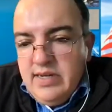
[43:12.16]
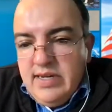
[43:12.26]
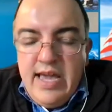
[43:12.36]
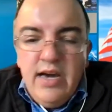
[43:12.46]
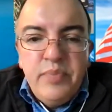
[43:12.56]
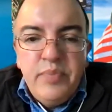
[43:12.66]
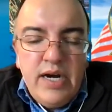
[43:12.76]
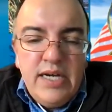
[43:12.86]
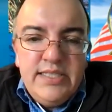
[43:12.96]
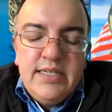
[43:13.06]
Aeon
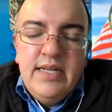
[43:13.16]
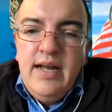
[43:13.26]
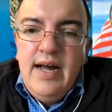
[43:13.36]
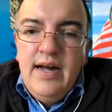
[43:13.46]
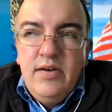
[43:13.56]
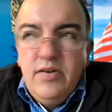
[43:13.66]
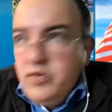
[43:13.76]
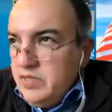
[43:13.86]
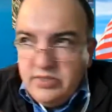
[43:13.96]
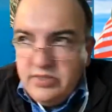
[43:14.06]
project or a
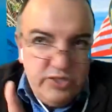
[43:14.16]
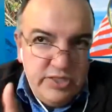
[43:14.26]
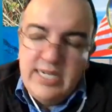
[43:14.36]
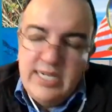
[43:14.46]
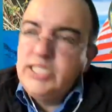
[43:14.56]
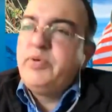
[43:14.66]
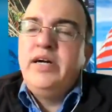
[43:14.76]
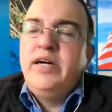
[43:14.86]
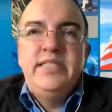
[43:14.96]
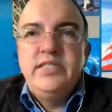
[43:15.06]
social science
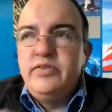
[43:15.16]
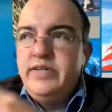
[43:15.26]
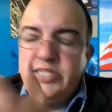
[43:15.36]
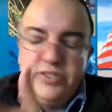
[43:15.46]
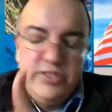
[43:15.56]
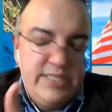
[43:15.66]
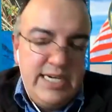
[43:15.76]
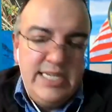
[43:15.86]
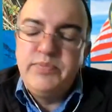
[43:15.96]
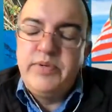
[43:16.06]
project or a natural
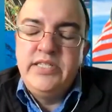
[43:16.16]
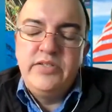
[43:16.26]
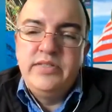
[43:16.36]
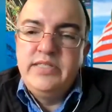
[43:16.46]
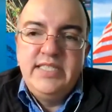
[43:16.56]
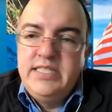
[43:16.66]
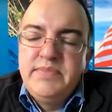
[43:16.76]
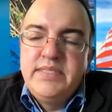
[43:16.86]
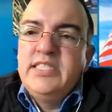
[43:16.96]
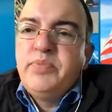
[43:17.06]
science project or a system
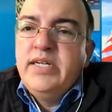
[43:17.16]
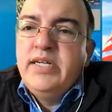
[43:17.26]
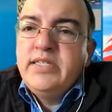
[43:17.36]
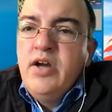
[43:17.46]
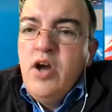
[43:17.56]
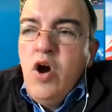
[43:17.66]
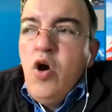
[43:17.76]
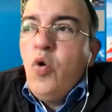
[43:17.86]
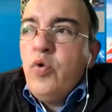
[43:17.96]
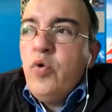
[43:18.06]
sciences project,
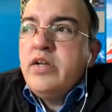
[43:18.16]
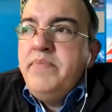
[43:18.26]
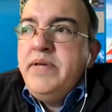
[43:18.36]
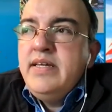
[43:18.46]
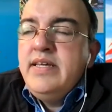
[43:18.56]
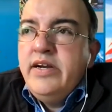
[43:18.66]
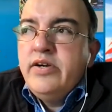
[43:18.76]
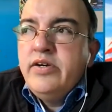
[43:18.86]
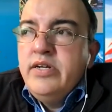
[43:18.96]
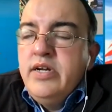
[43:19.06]
or it could be
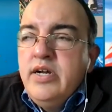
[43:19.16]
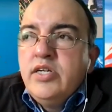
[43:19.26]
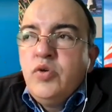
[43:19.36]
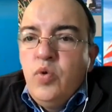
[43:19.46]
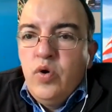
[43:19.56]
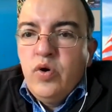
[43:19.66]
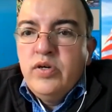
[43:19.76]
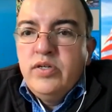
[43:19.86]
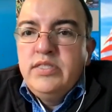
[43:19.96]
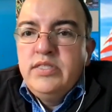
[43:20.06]
geared
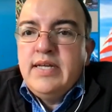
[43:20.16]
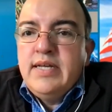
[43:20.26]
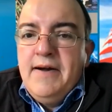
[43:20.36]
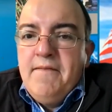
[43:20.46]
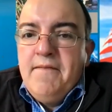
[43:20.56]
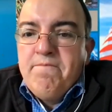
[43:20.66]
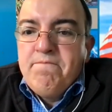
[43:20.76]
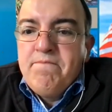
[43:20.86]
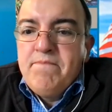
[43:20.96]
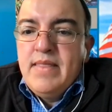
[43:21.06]
towards
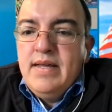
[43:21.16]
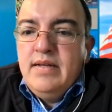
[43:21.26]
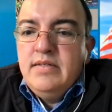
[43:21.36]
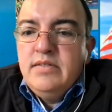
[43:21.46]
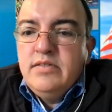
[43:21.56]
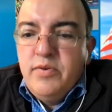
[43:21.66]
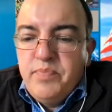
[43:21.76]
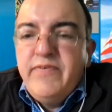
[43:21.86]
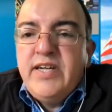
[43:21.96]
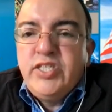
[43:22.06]
sort
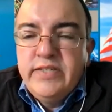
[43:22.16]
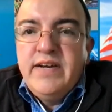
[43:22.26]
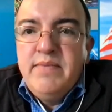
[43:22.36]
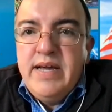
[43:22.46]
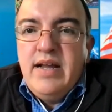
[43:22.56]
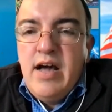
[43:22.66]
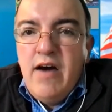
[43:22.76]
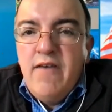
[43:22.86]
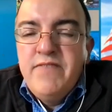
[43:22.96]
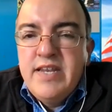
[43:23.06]
of professional development
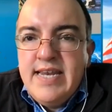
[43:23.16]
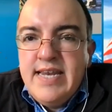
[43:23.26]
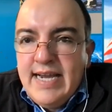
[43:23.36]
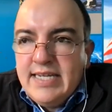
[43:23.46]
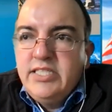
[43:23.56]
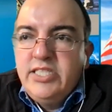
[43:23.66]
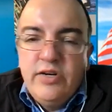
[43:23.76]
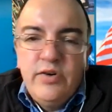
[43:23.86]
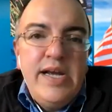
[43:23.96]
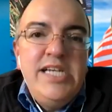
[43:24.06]
of the next
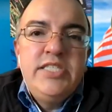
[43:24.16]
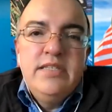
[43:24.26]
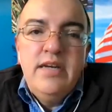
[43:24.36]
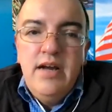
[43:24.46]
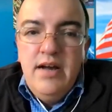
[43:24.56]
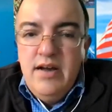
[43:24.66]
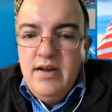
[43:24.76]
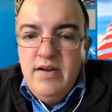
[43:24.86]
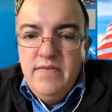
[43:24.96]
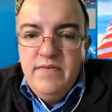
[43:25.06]
generation
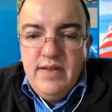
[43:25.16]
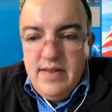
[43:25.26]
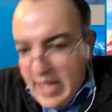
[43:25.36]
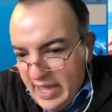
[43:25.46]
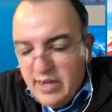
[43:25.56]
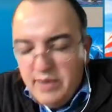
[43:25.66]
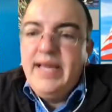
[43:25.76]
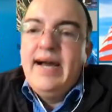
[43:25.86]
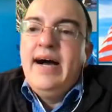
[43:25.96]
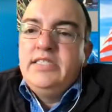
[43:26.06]
of Aeon
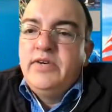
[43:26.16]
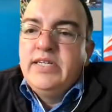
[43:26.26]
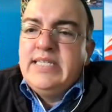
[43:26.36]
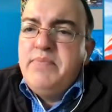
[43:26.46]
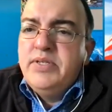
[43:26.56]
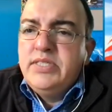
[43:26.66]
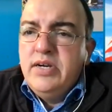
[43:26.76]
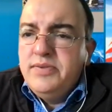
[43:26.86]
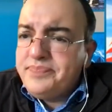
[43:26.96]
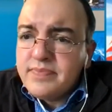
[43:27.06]
PIs, for example.
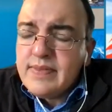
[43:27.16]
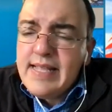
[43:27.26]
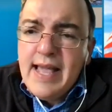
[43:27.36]
So